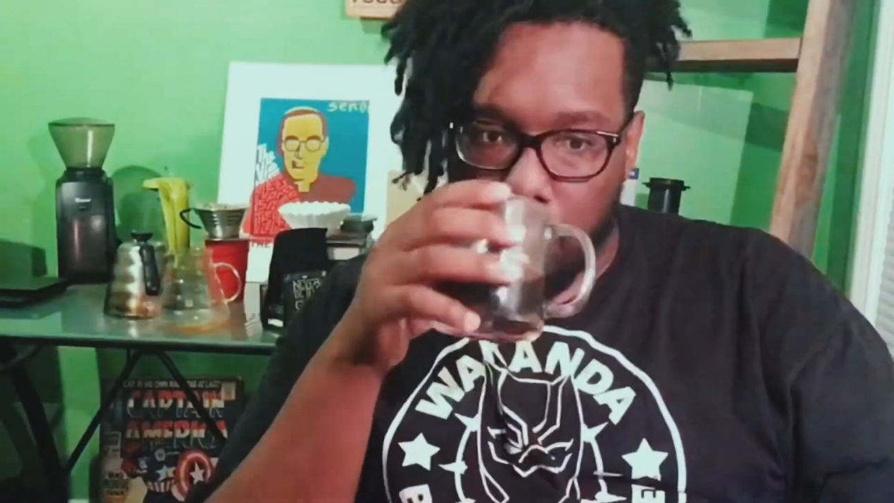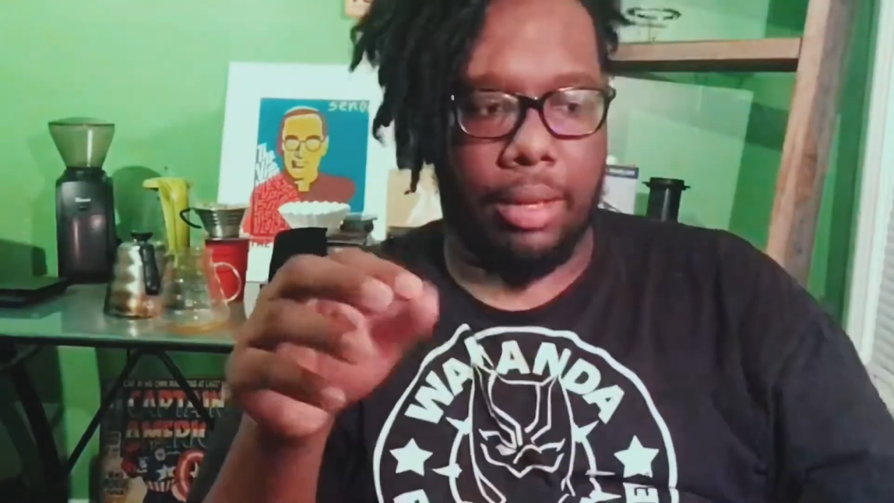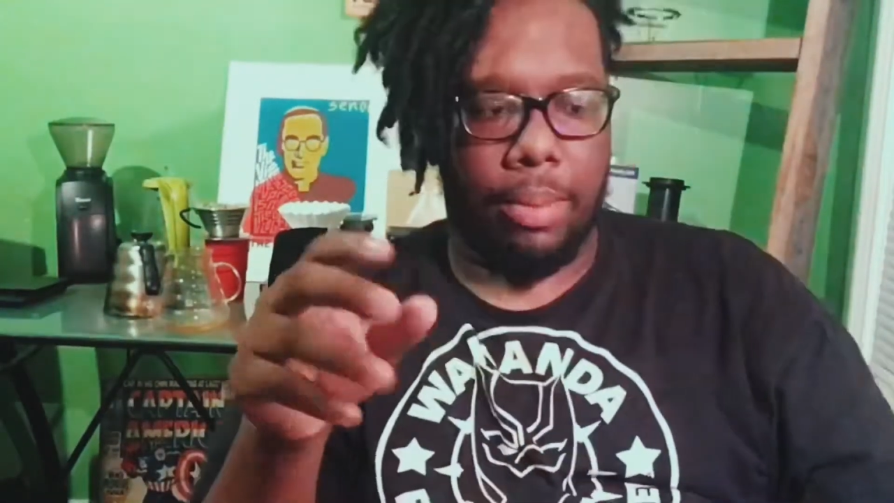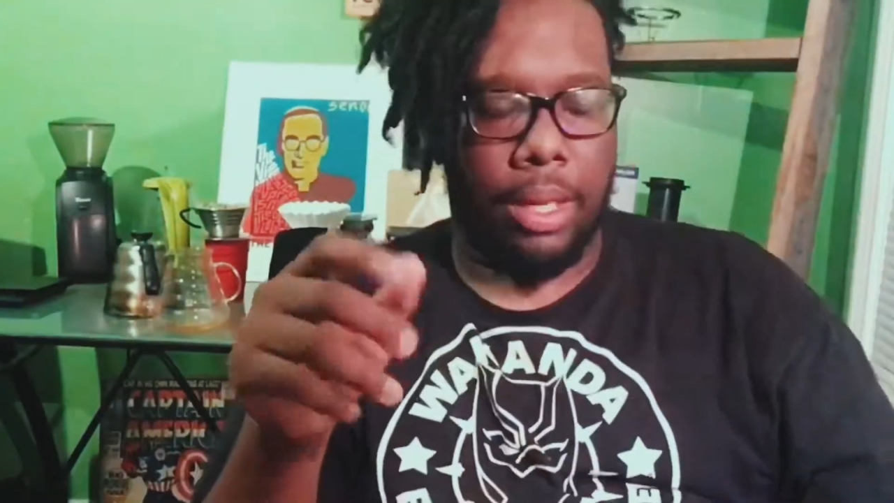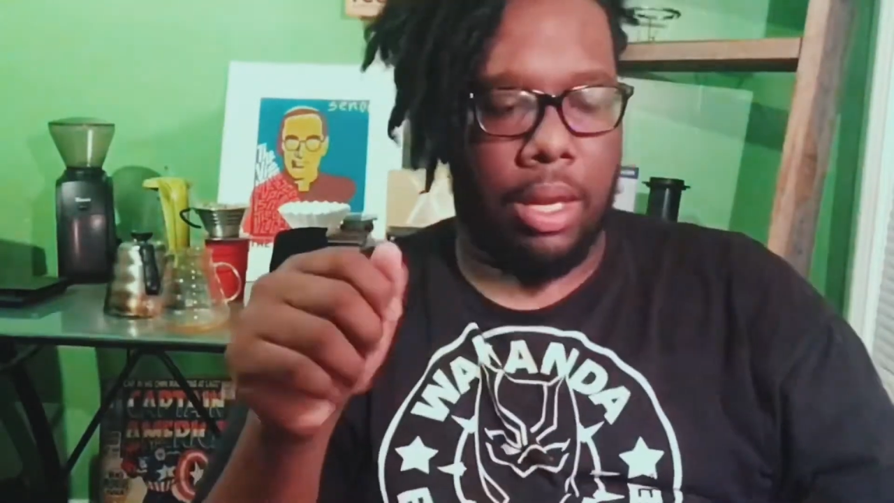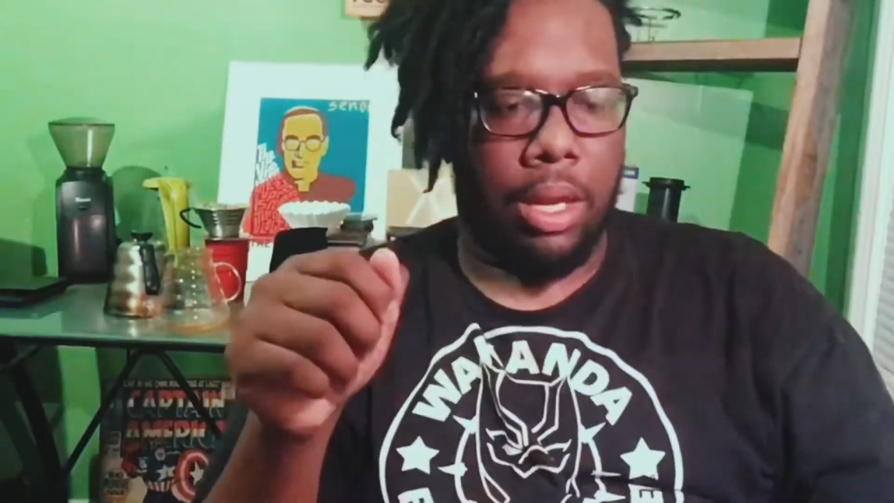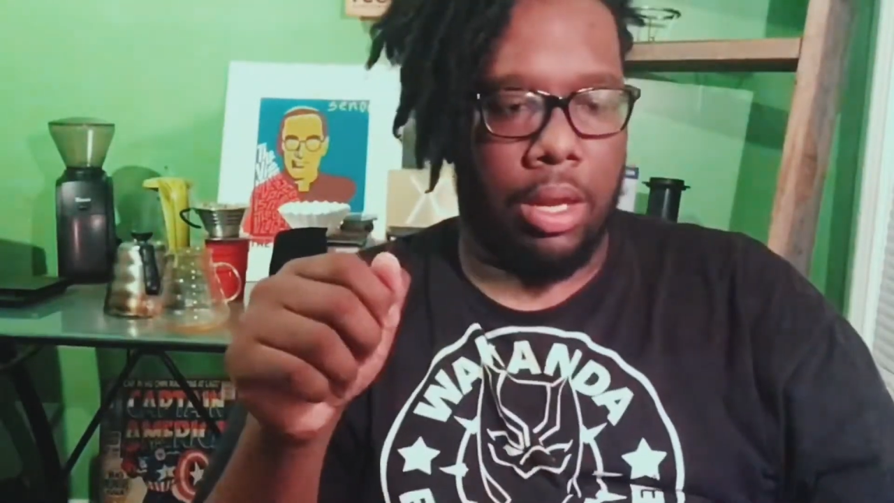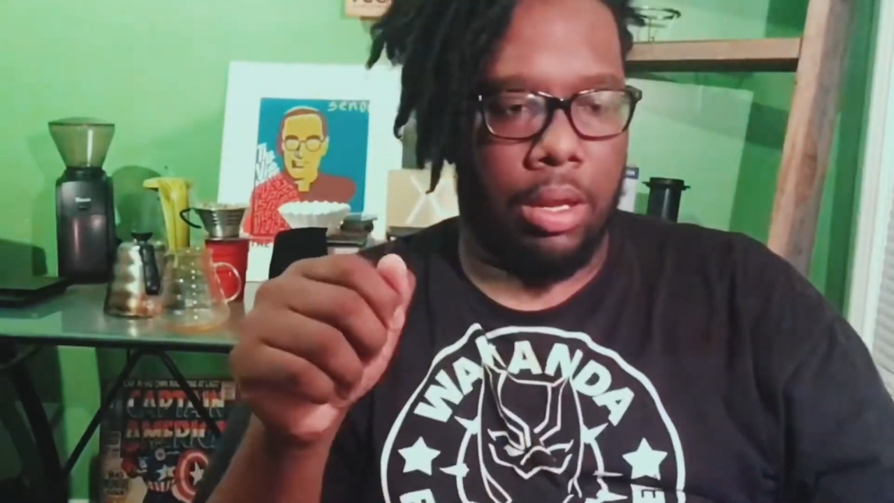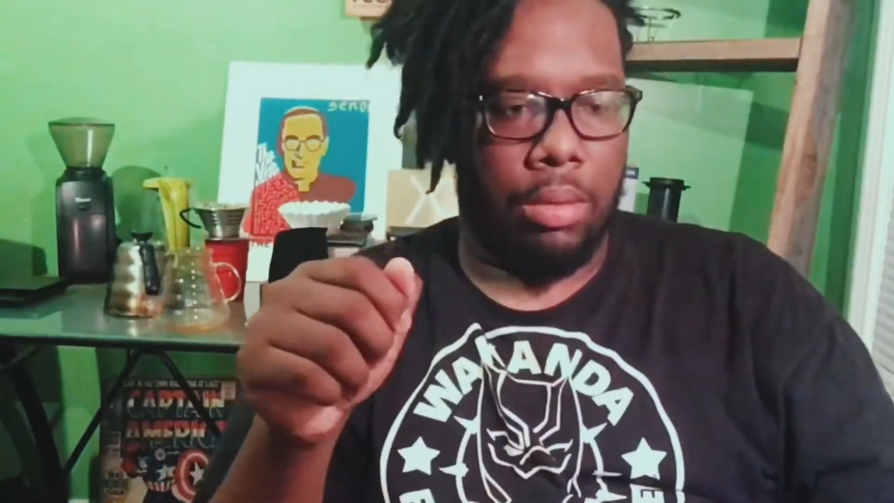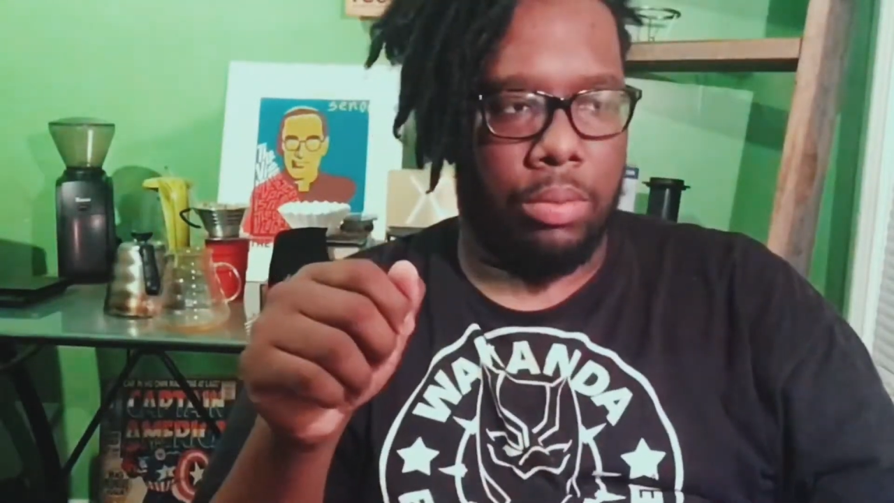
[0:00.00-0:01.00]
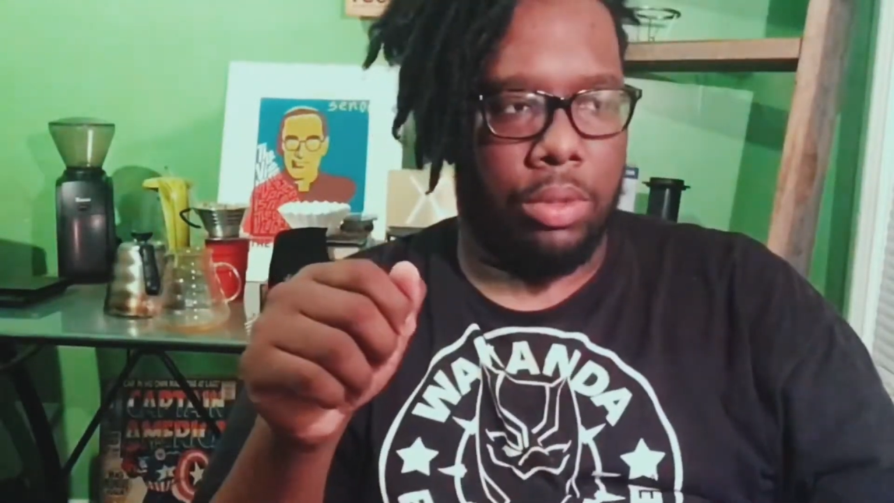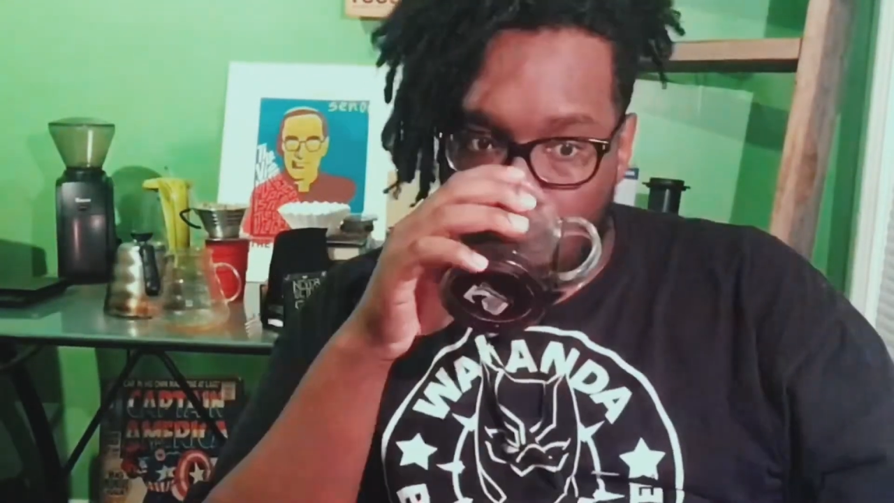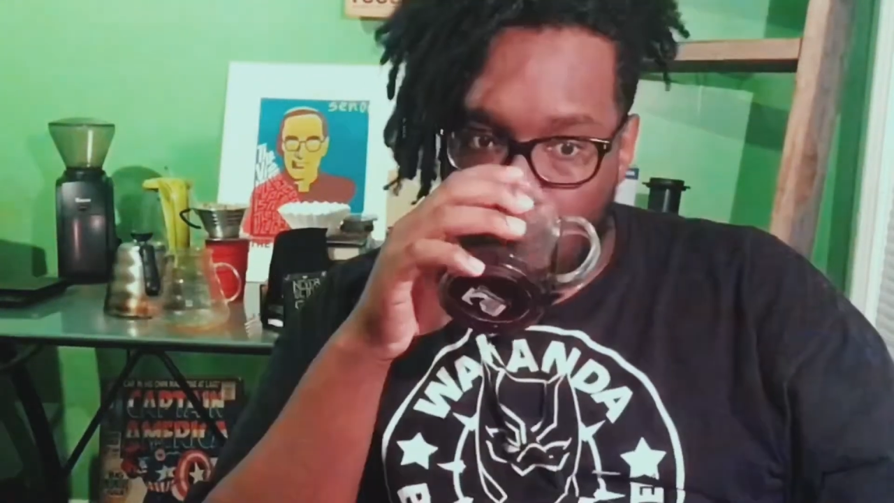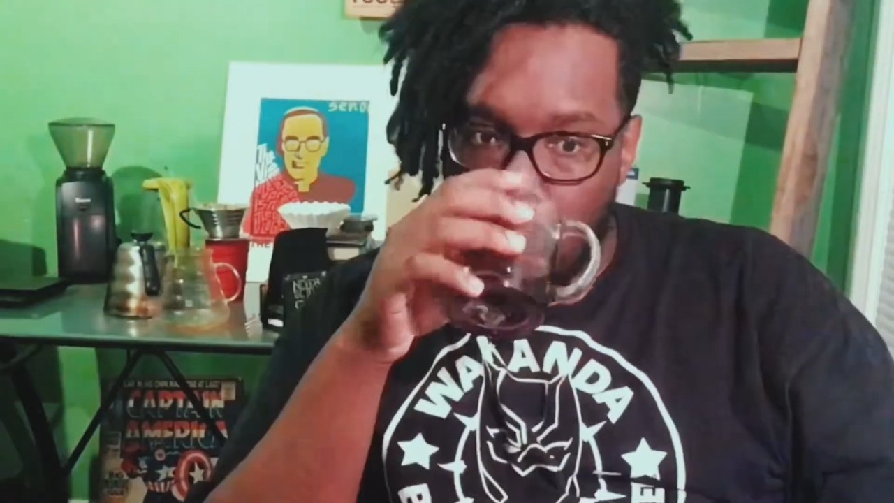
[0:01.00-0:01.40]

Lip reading: it becomes